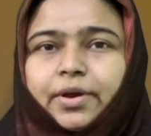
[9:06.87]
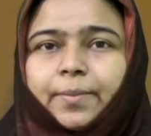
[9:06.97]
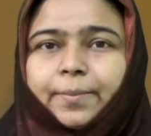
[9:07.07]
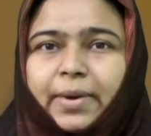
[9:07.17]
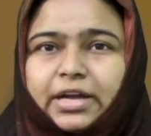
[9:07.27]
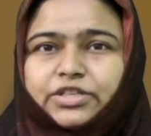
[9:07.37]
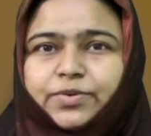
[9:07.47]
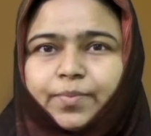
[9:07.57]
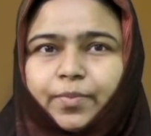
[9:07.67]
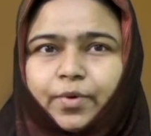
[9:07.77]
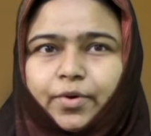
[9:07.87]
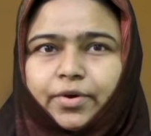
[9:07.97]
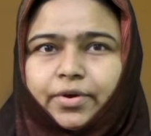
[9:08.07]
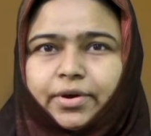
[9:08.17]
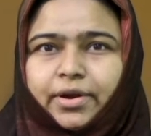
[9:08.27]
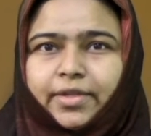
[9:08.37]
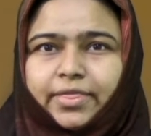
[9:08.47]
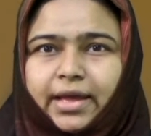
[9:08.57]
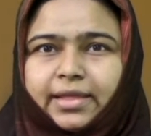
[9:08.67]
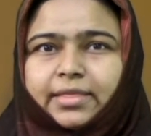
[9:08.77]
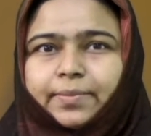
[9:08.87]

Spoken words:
much more than the